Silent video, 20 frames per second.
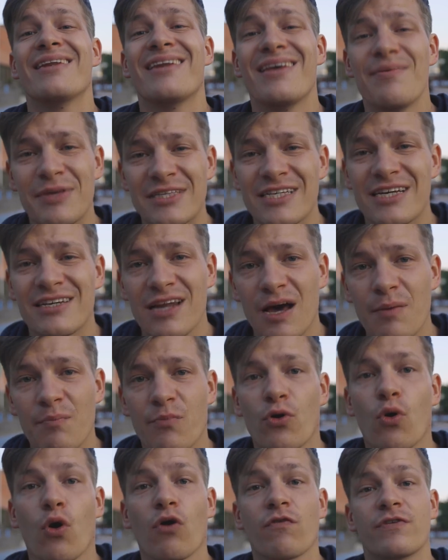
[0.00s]
limited
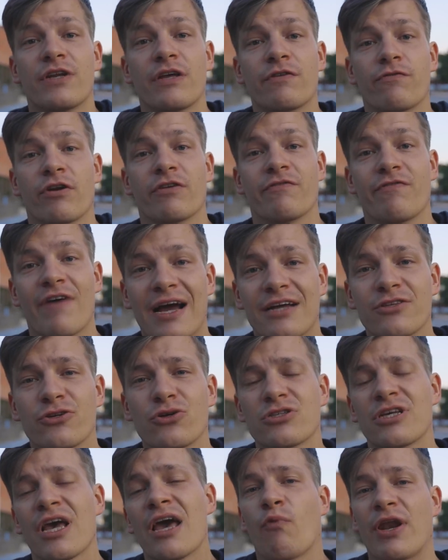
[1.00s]
number of different factors